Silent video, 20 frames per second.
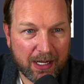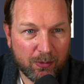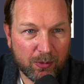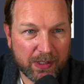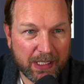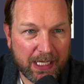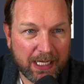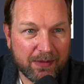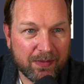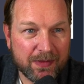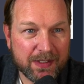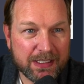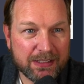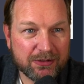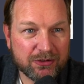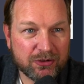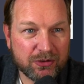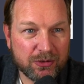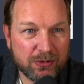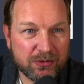I wanna add
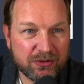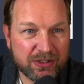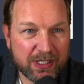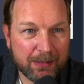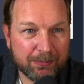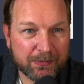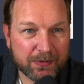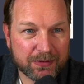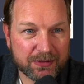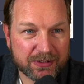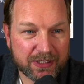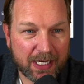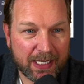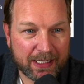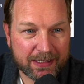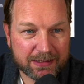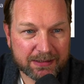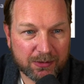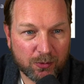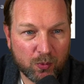these two chapters
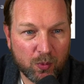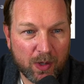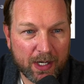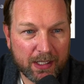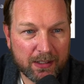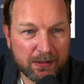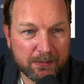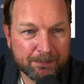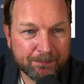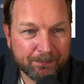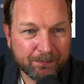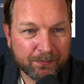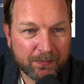as well.